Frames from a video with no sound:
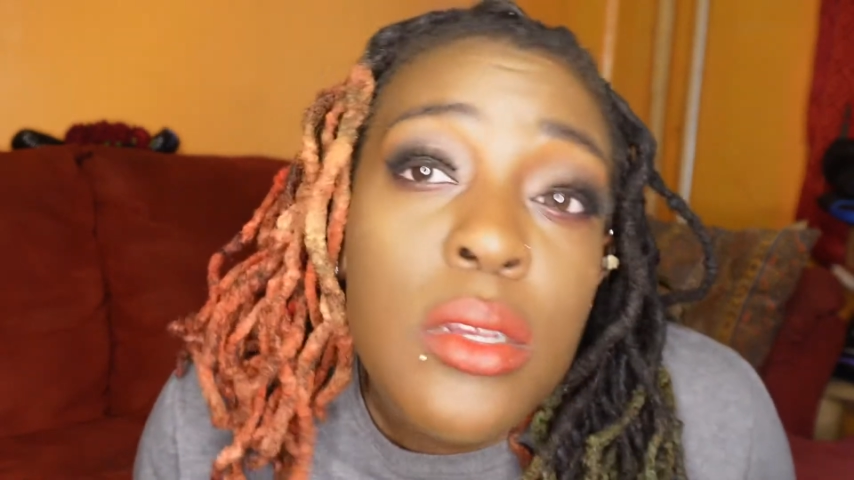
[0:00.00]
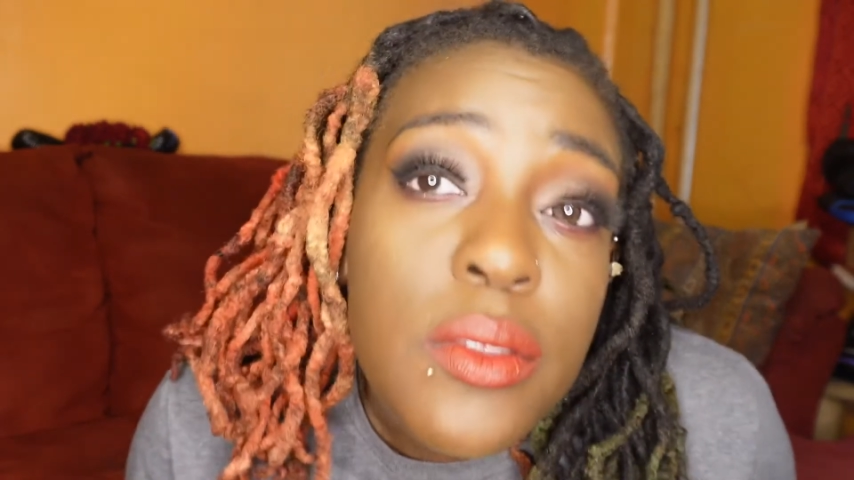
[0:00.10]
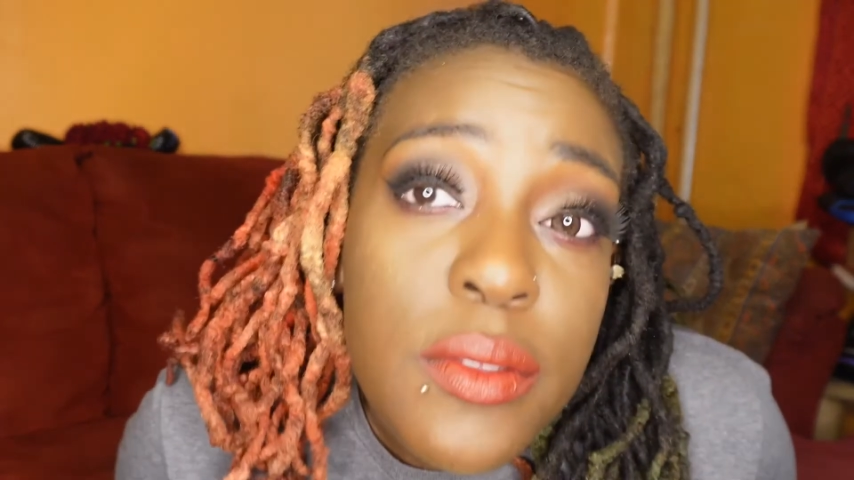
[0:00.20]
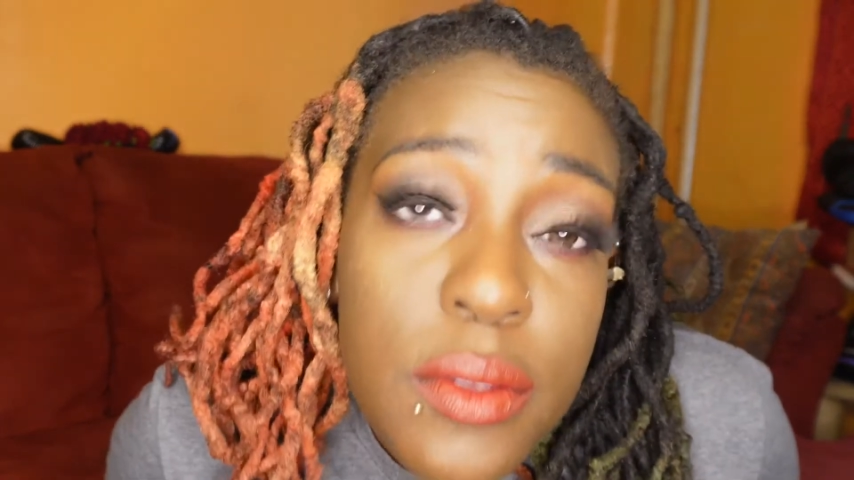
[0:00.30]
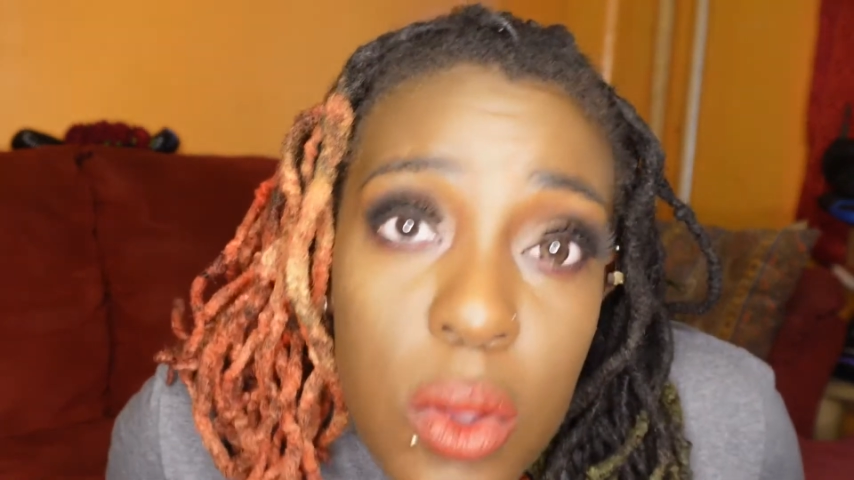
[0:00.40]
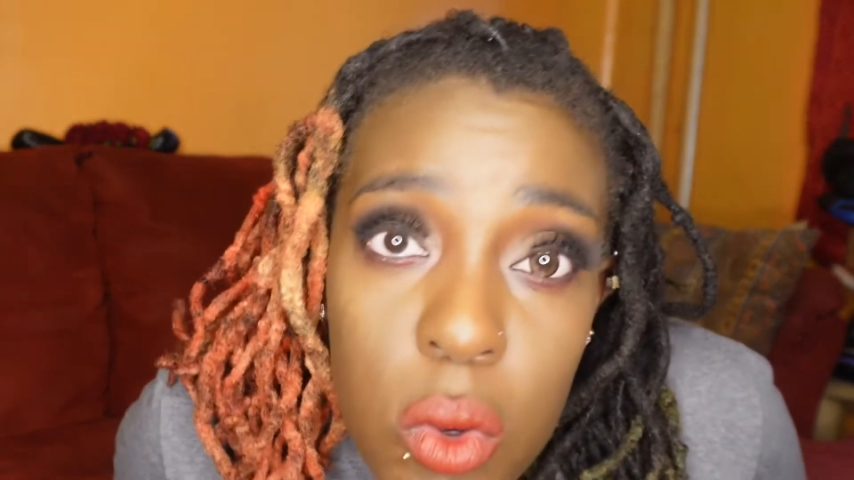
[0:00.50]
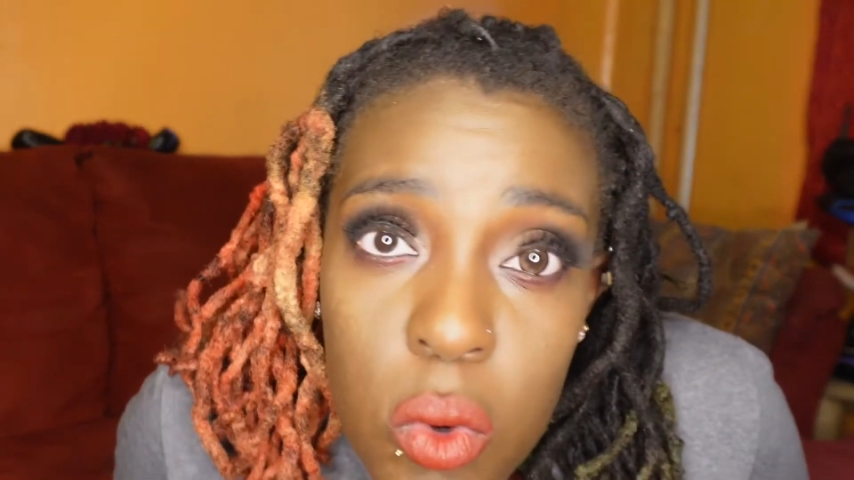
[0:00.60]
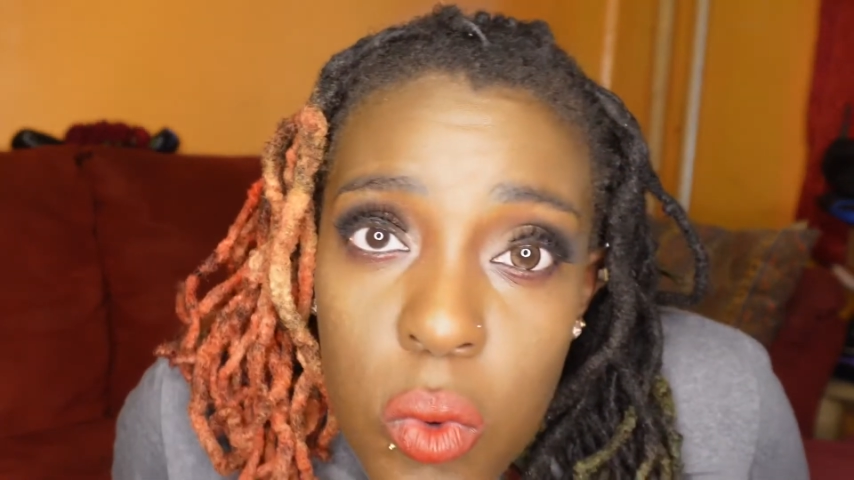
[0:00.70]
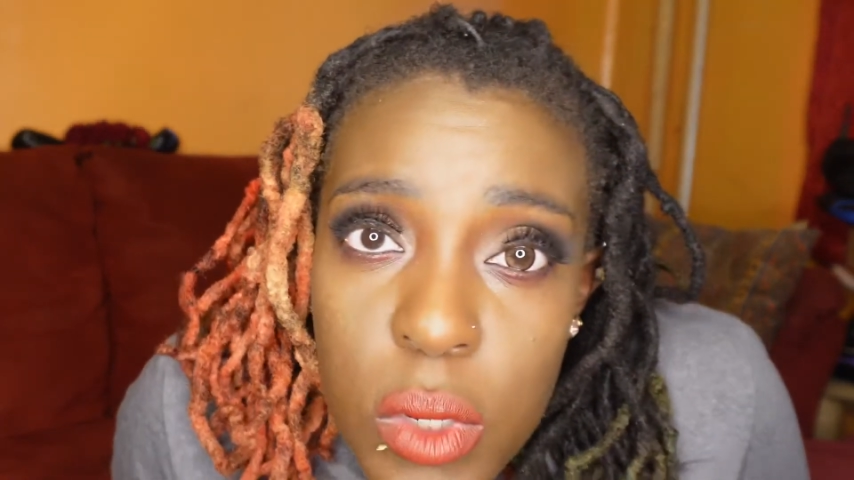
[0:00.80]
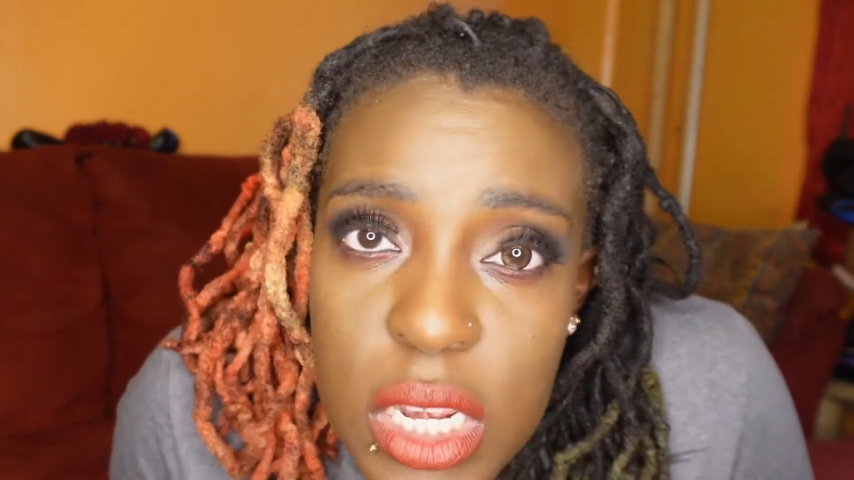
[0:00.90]

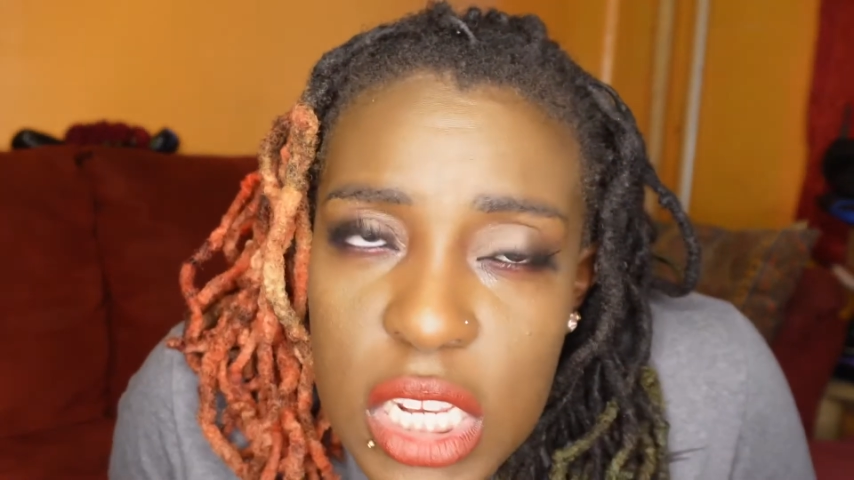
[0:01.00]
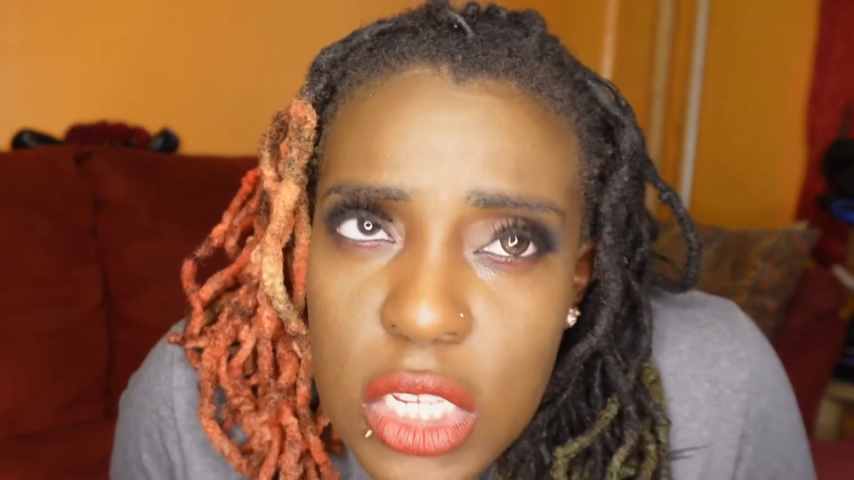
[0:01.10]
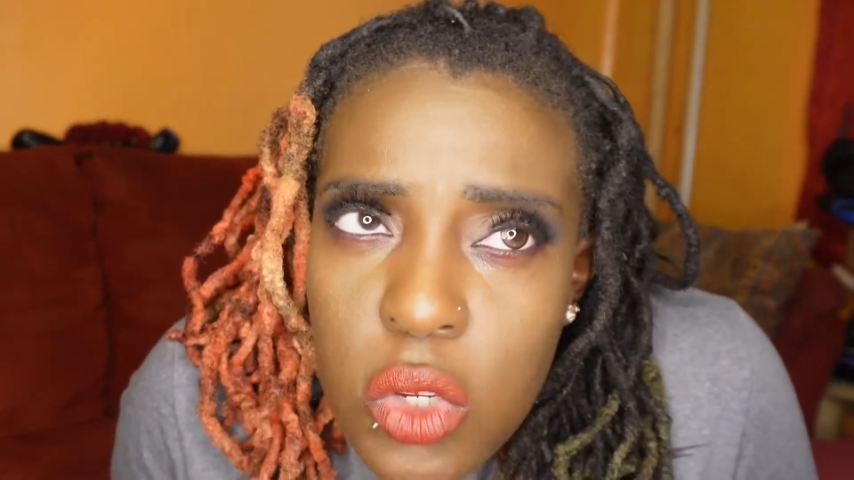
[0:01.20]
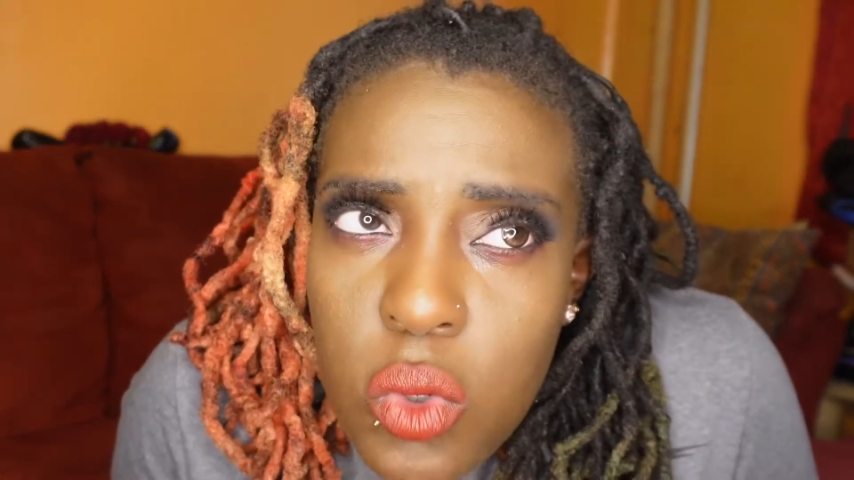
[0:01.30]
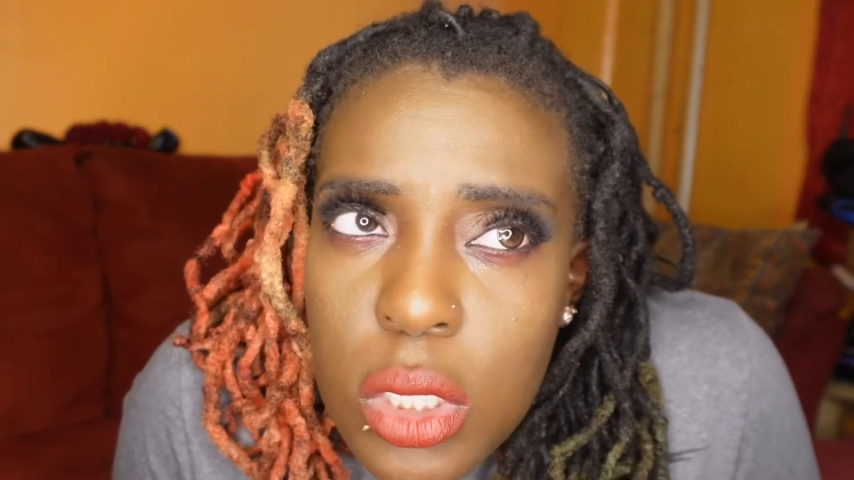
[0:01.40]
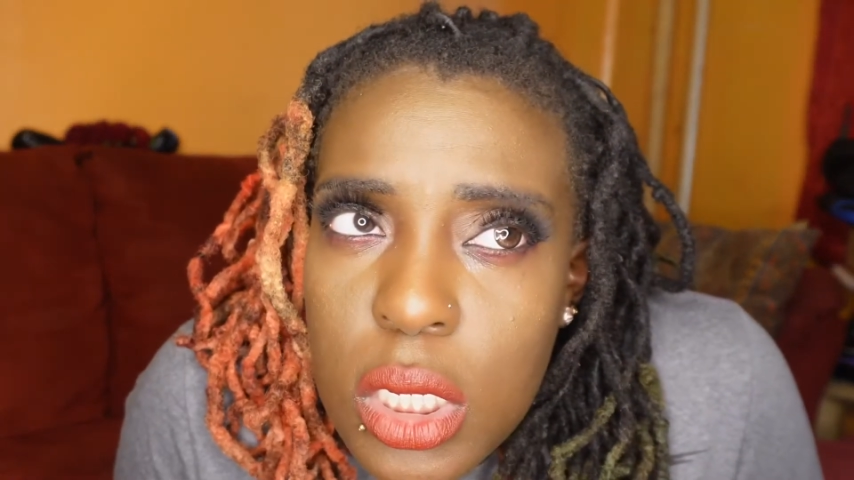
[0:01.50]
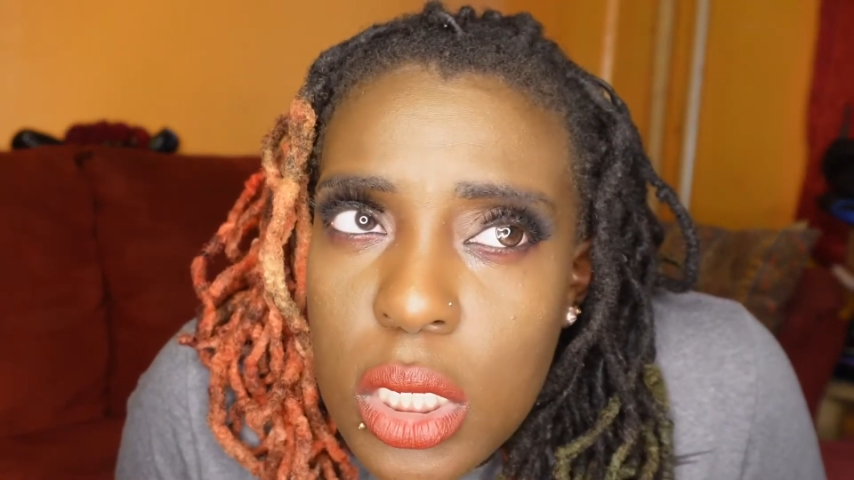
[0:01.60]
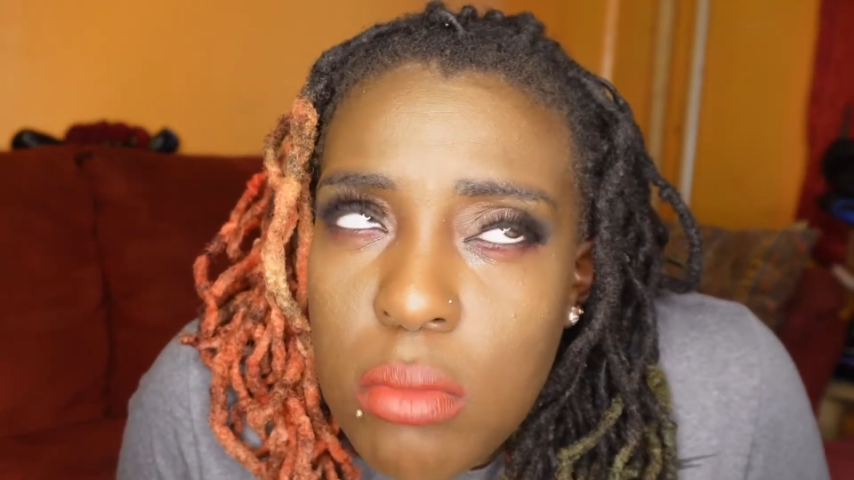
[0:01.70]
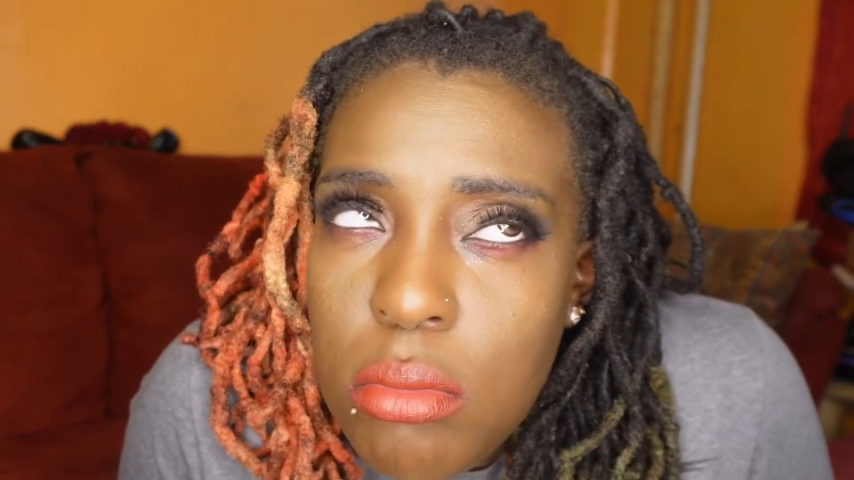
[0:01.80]
so these usually